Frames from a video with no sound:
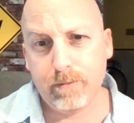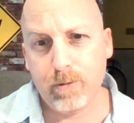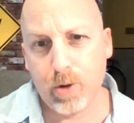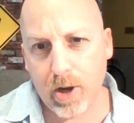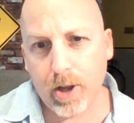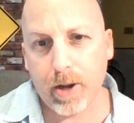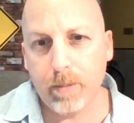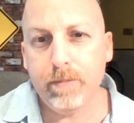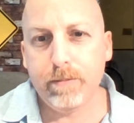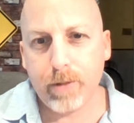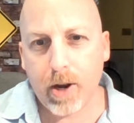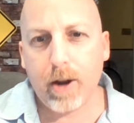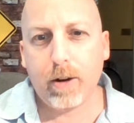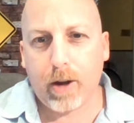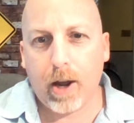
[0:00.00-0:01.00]
Really?
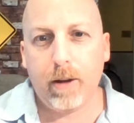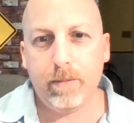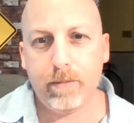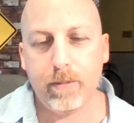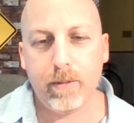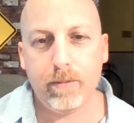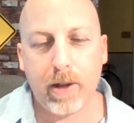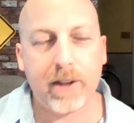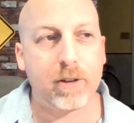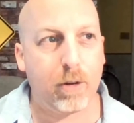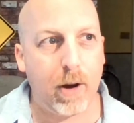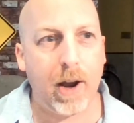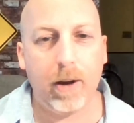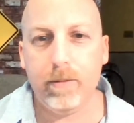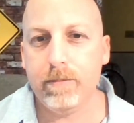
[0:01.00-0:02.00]
Yeah, okay. That's
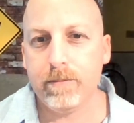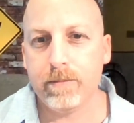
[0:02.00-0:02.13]
great.